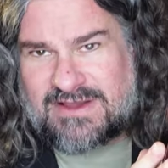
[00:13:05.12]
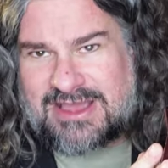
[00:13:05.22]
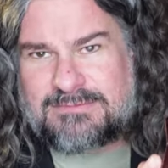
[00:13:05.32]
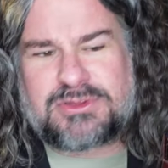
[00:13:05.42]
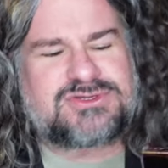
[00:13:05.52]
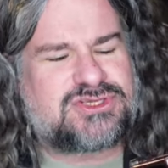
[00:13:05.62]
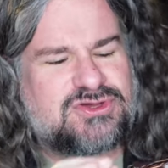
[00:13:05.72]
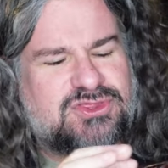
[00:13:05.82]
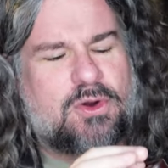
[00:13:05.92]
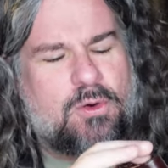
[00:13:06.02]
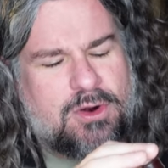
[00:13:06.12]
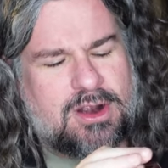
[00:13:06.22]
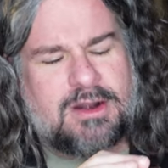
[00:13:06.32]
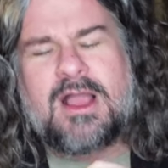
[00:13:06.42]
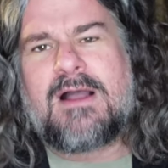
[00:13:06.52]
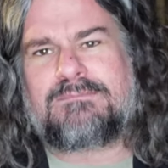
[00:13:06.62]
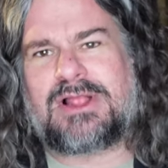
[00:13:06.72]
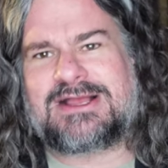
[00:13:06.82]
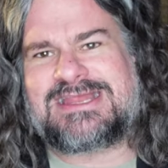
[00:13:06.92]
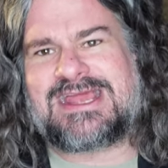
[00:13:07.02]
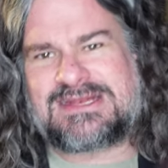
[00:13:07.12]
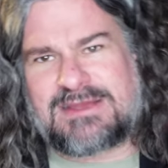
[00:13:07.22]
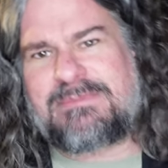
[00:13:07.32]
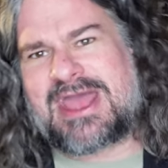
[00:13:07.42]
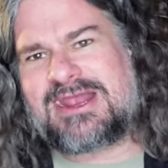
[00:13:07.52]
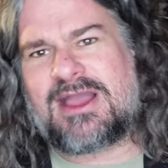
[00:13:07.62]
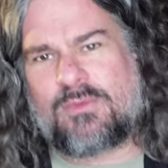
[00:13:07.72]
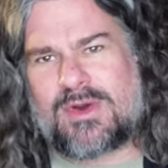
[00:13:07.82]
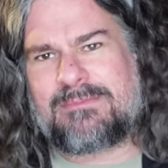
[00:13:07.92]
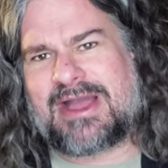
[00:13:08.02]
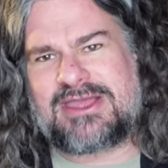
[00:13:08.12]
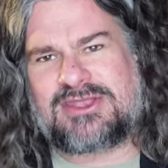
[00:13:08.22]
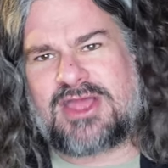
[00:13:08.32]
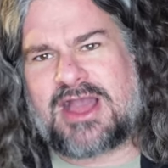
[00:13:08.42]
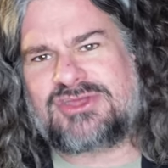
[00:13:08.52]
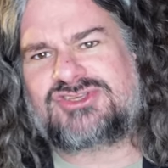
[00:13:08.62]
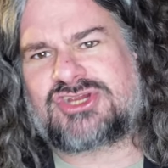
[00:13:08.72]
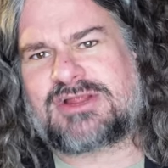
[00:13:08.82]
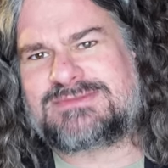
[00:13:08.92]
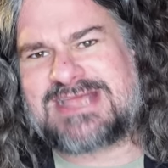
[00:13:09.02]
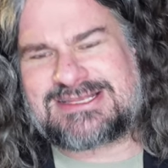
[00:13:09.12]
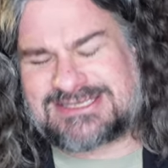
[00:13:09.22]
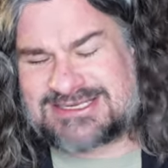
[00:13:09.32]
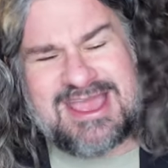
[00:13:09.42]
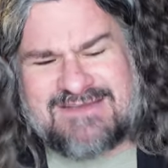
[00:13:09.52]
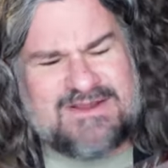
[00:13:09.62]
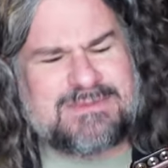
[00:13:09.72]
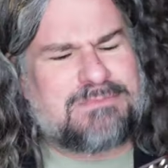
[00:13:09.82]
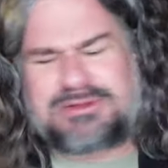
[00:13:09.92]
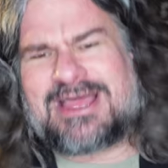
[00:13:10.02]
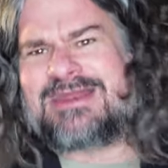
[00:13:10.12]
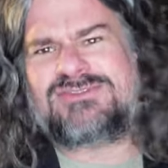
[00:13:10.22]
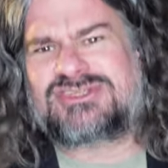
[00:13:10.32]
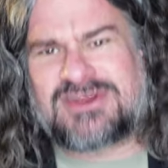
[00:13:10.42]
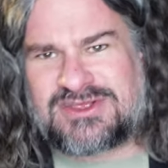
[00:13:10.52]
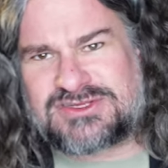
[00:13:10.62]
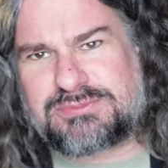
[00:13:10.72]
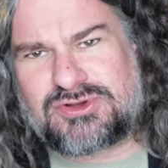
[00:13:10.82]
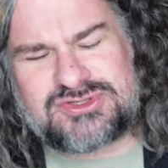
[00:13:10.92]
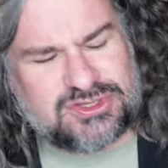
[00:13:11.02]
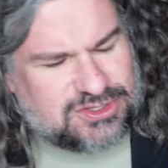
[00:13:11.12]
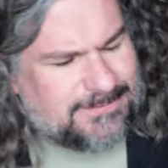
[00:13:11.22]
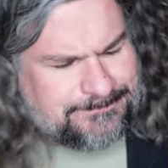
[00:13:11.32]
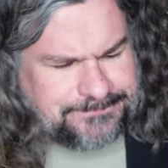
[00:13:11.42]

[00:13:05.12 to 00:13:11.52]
via Bluetooth or plugged in depending on what my use circumstances. If I'm on a plane, I'm just going to use Bluetooth.